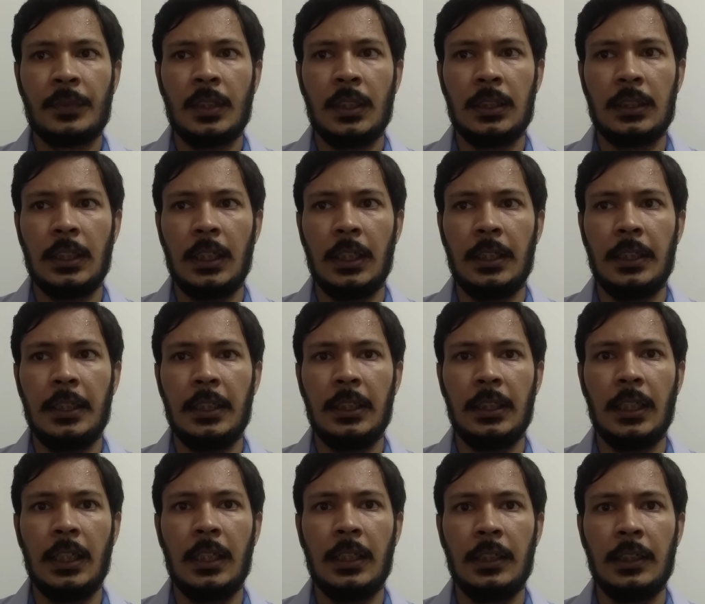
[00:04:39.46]
sending
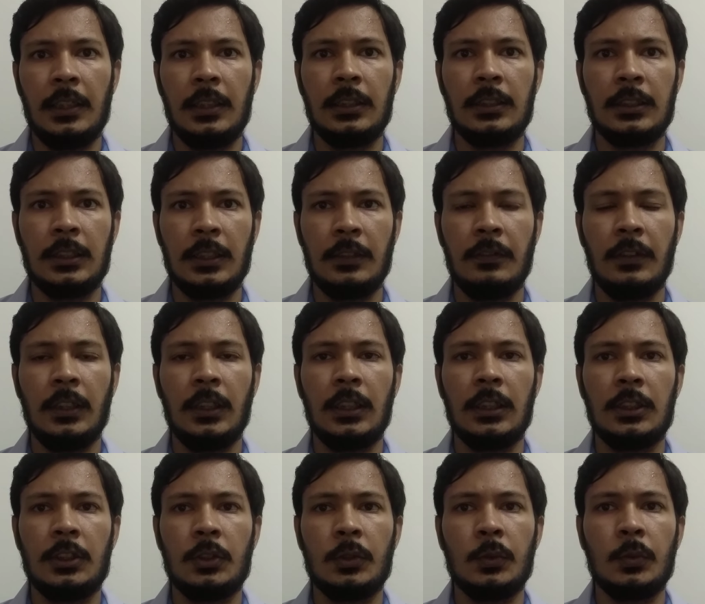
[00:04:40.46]
and receiving
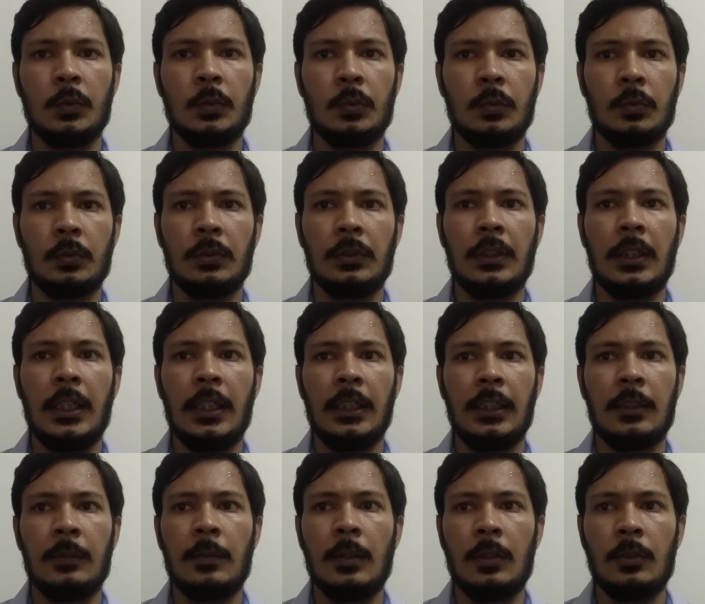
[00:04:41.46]
issue, then
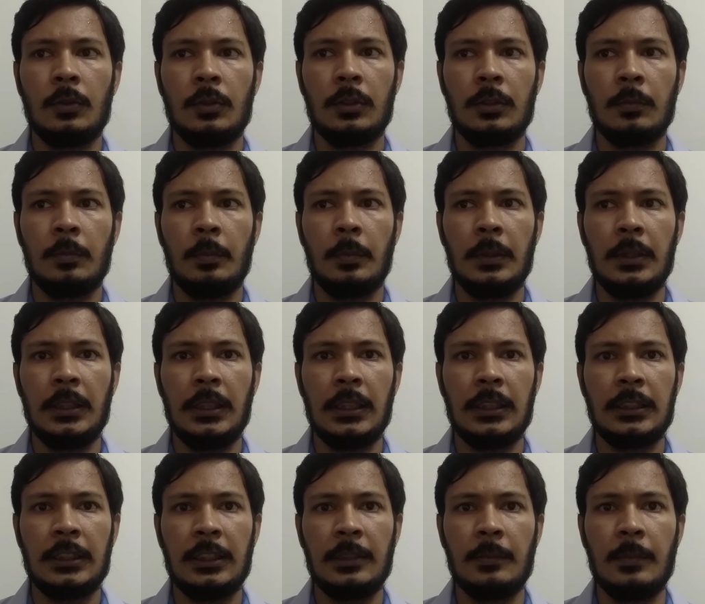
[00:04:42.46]
about
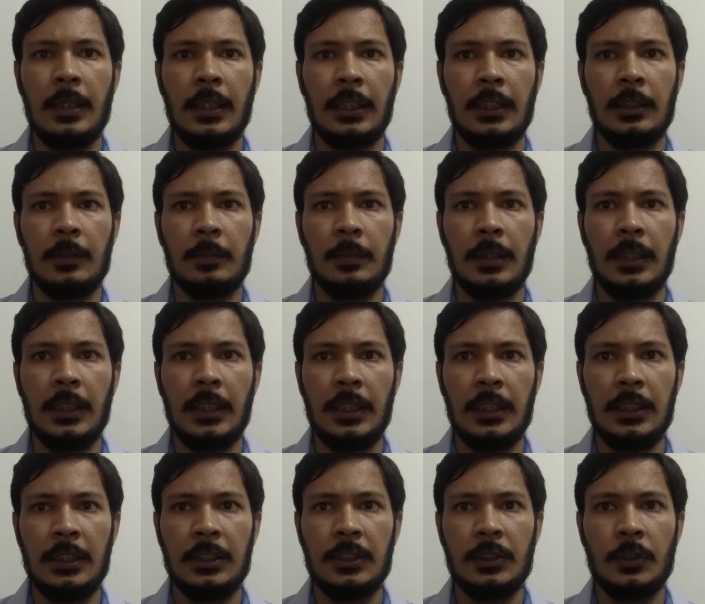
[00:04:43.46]
PST backup and
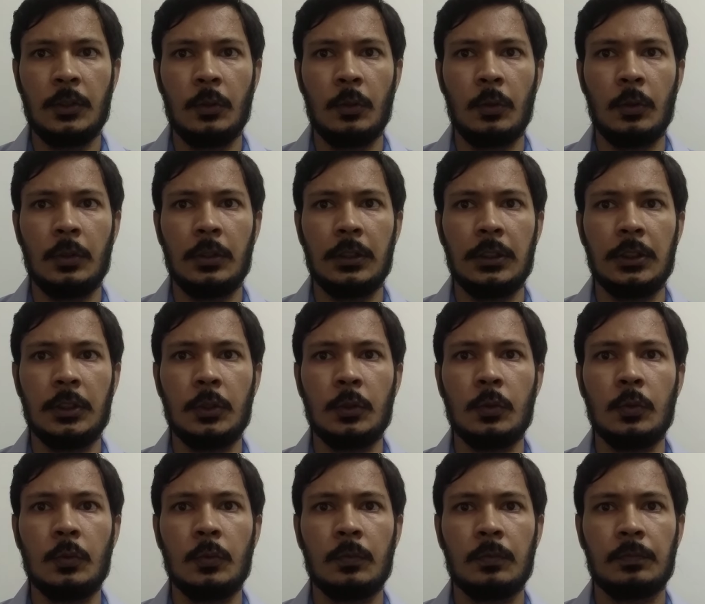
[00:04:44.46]
restore issue,